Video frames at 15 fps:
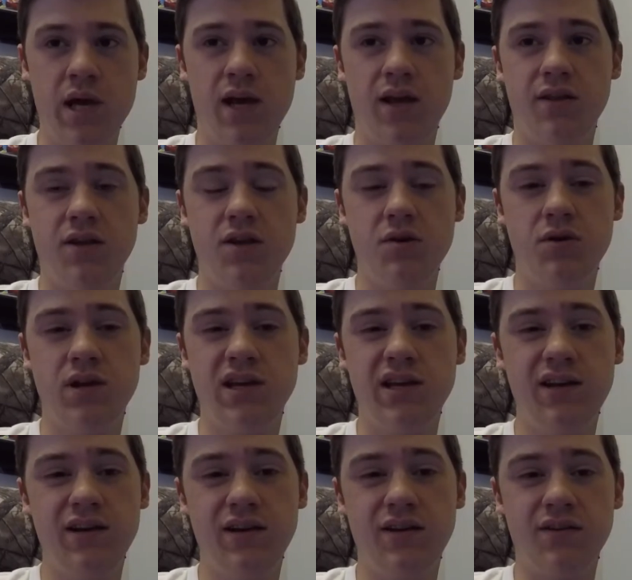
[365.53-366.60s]
Then you can get
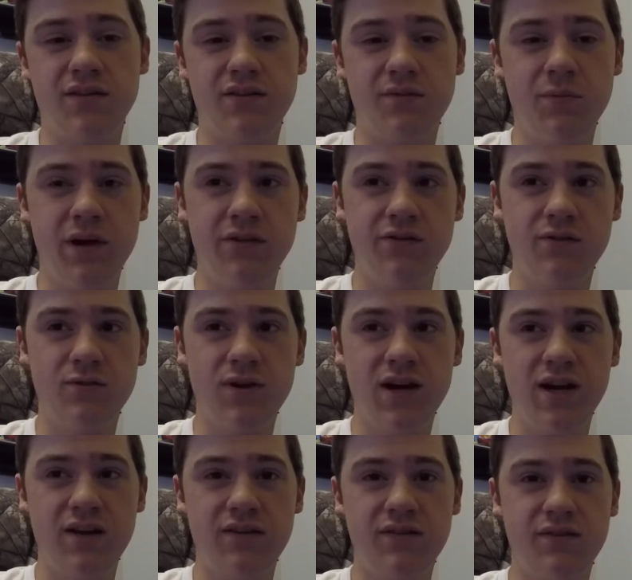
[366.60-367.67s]
it in the space
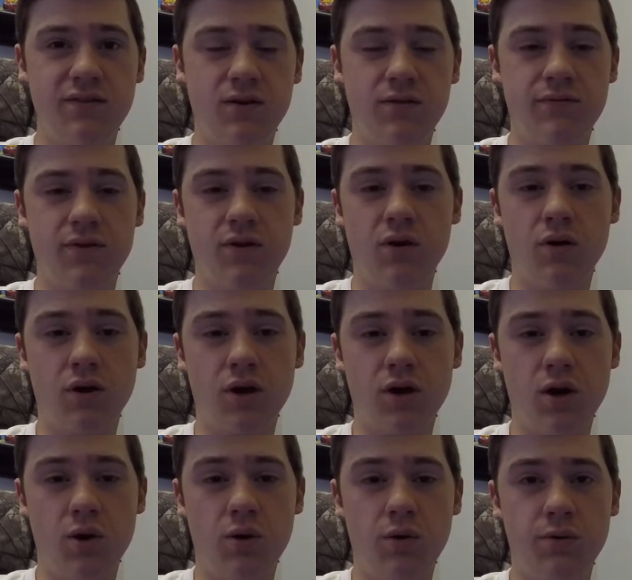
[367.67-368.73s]
gray, silver, or
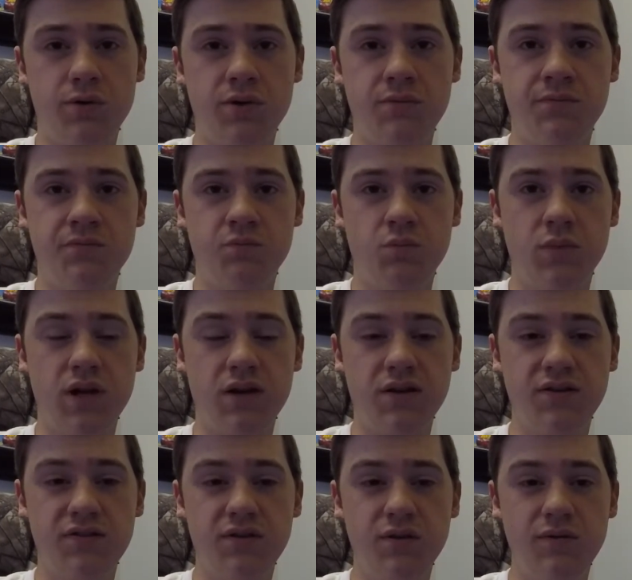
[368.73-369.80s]
gold. Now
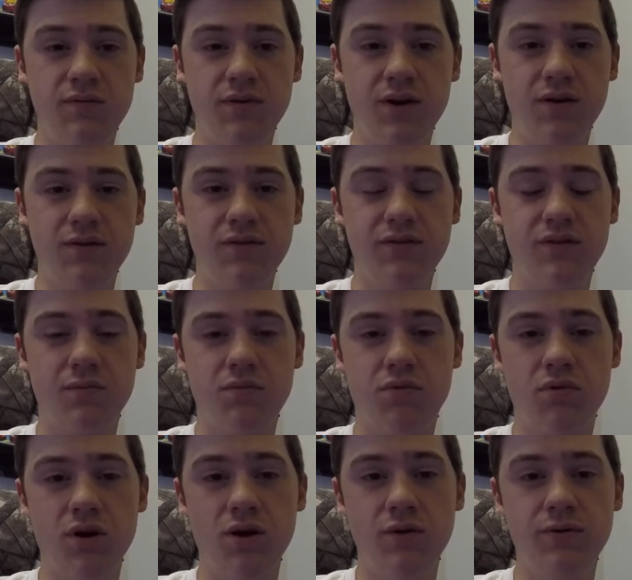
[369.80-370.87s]
these new phones, the
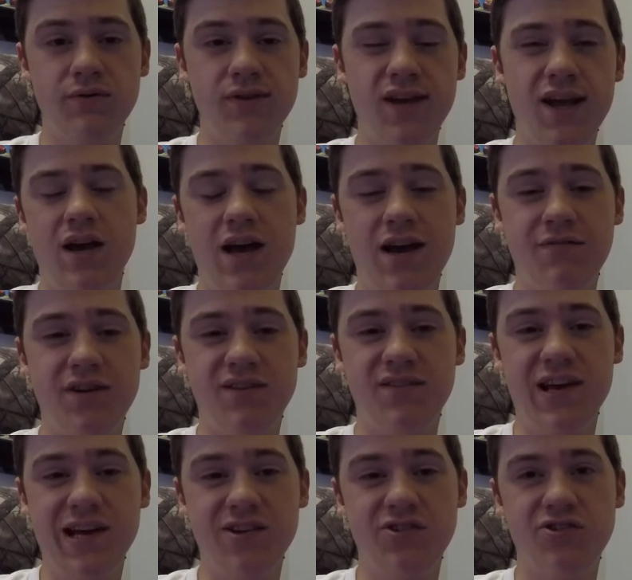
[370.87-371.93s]
Pros, have a
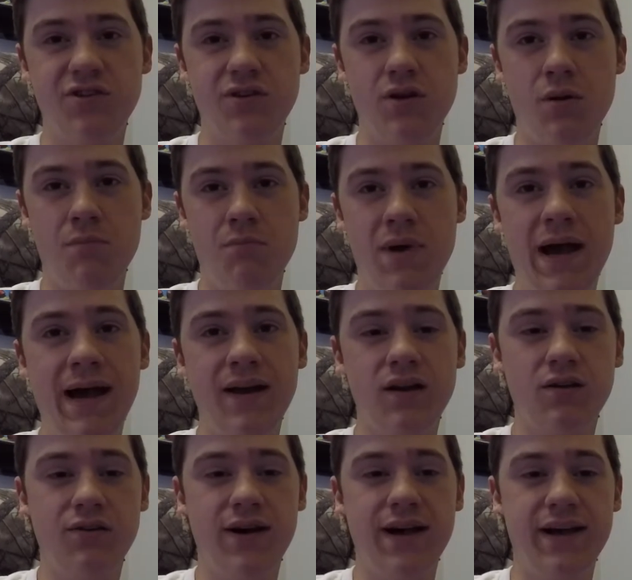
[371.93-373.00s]
textured matte
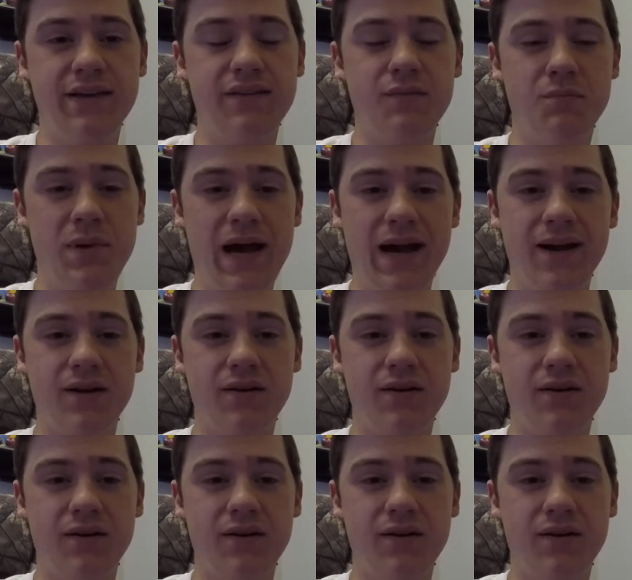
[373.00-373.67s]
glass back